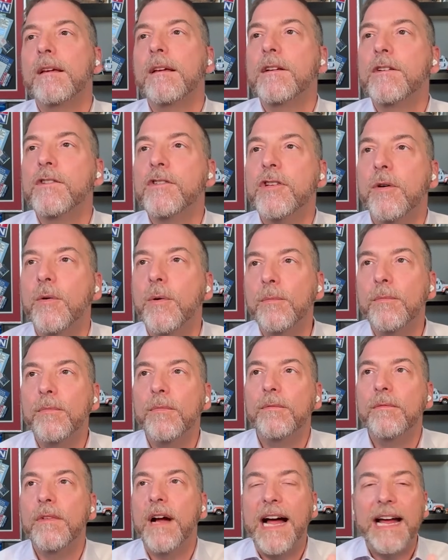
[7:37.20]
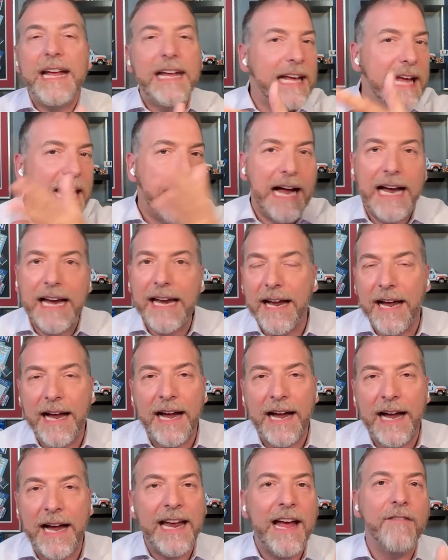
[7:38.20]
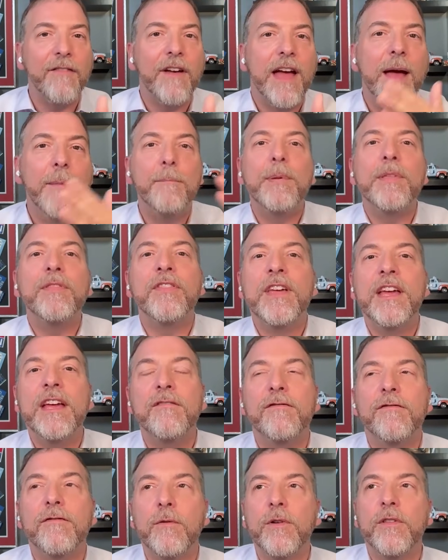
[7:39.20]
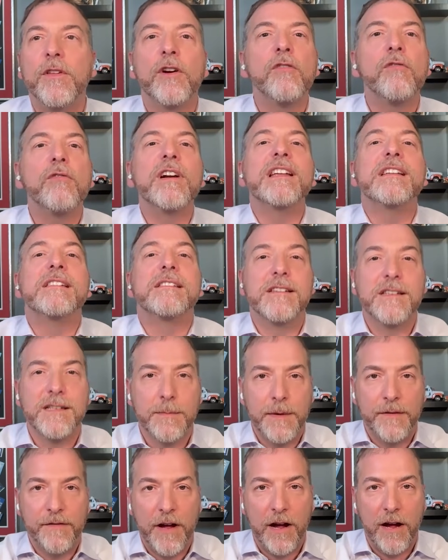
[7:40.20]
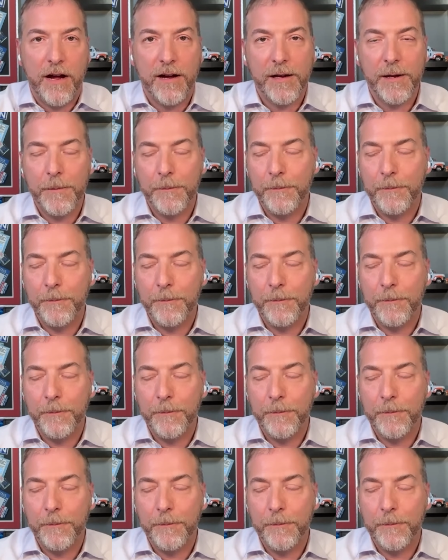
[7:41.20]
So I have empathy for the criticism of Hogg.